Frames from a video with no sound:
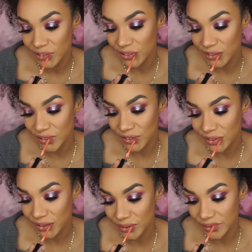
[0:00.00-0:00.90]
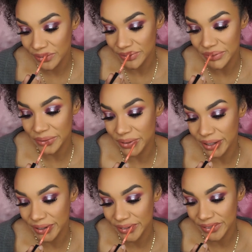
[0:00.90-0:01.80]
just prepare
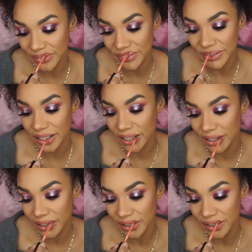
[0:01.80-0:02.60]
yourself for that.